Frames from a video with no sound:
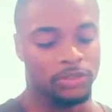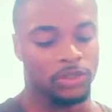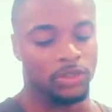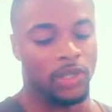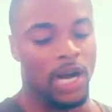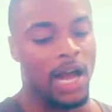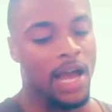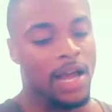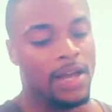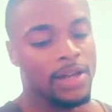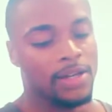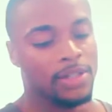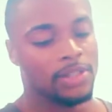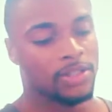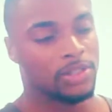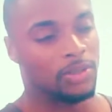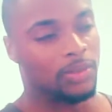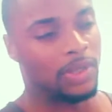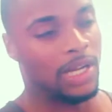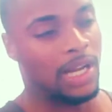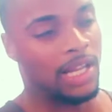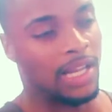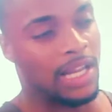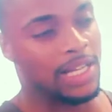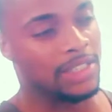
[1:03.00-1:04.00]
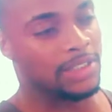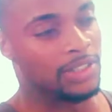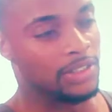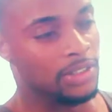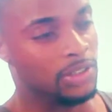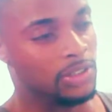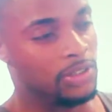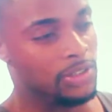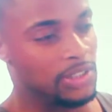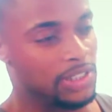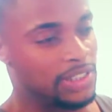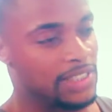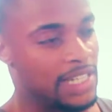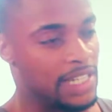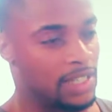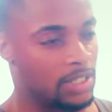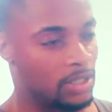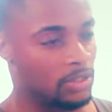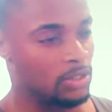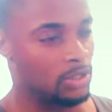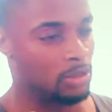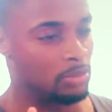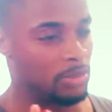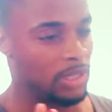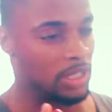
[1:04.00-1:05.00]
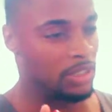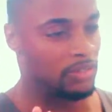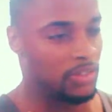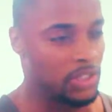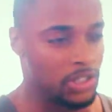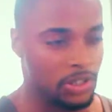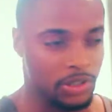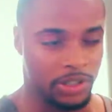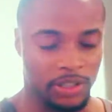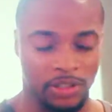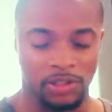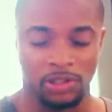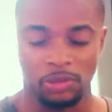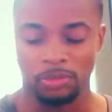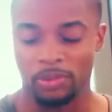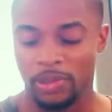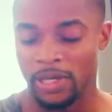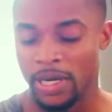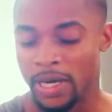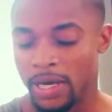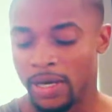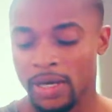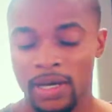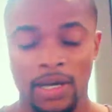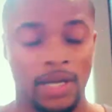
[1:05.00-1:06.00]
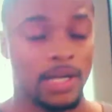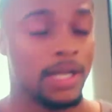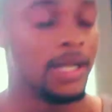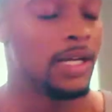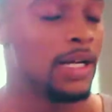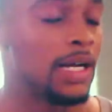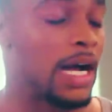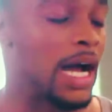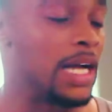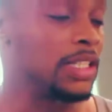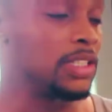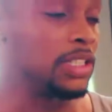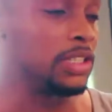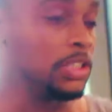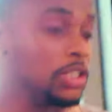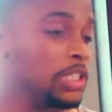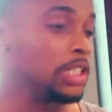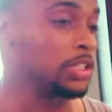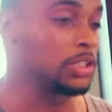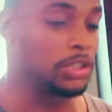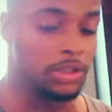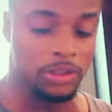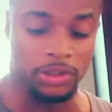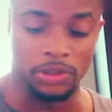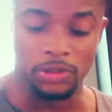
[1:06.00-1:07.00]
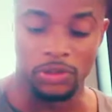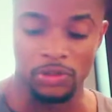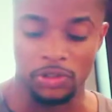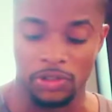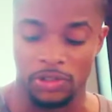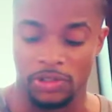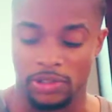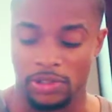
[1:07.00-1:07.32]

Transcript: dry. So what I like to do is take a little bit of cooking spray. I suggest you use